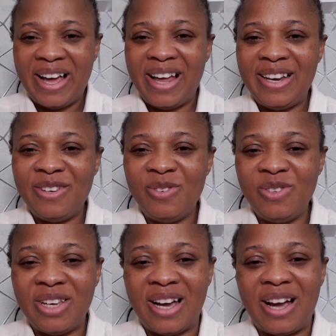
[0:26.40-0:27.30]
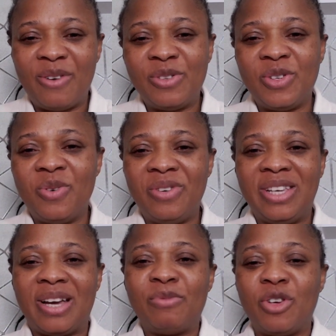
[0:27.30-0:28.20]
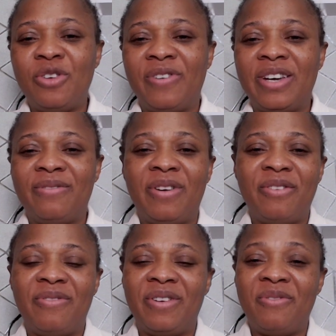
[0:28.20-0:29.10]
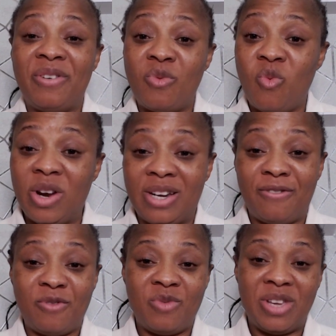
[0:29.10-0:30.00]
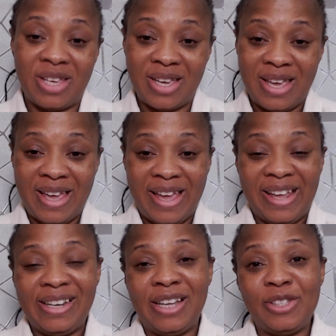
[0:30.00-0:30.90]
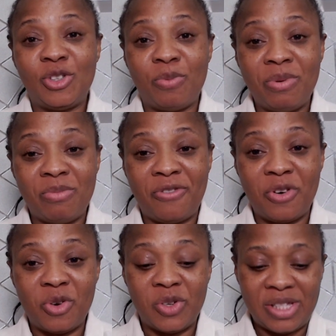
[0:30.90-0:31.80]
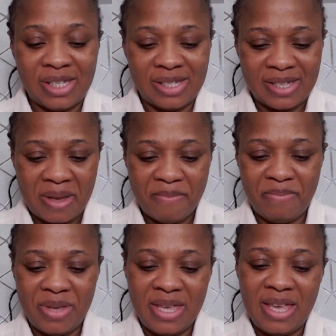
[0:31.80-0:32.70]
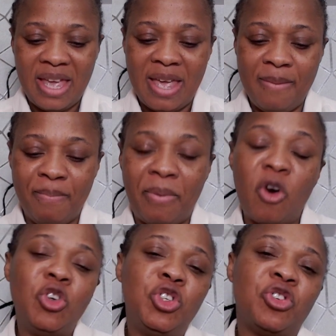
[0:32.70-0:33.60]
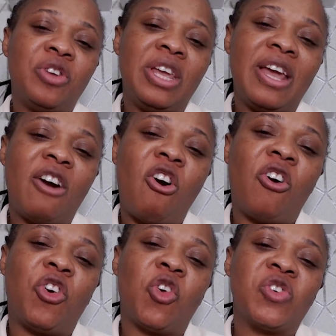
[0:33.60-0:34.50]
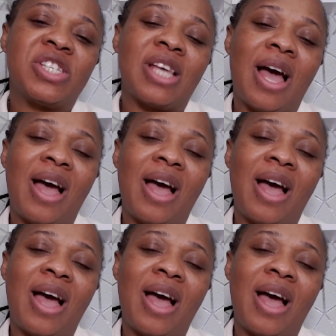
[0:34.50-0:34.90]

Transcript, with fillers: Hallelujah. How was your week? I'm sure you've had a very, very, very wonderful week. Now, the topic before us is be a boundary crosser.